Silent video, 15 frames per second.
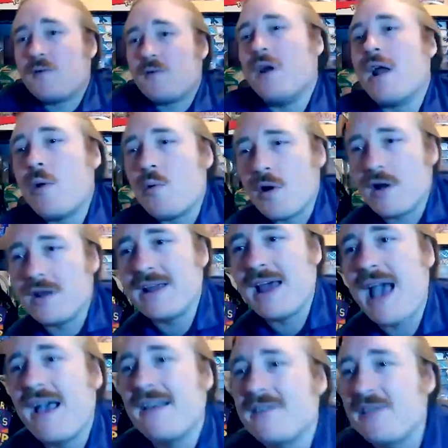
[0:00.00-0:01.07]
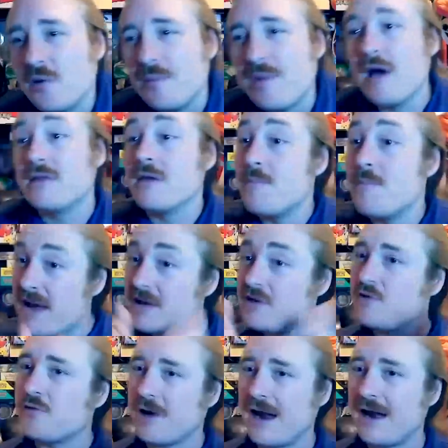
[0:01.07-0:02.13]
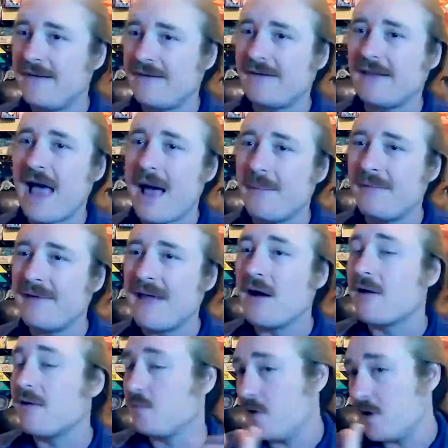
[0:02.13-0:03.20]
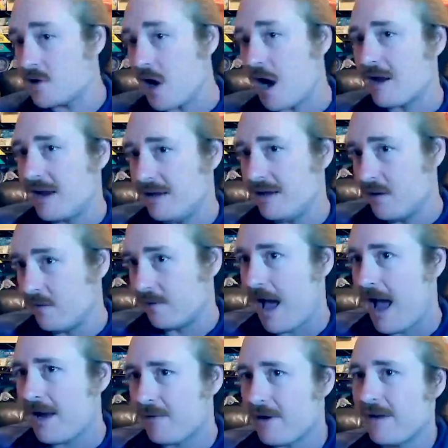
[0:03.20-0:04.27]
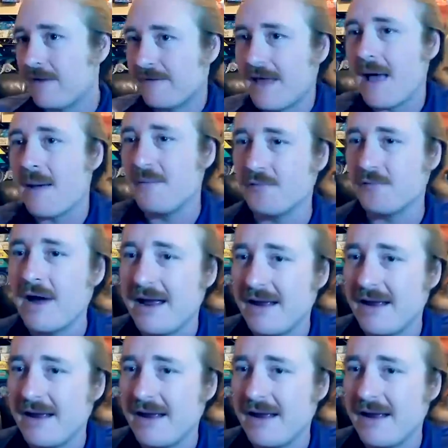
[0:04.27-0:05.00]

what I wanted to ask you about, the mid-grade slabs now, because we're talking those high-grade slabs, right?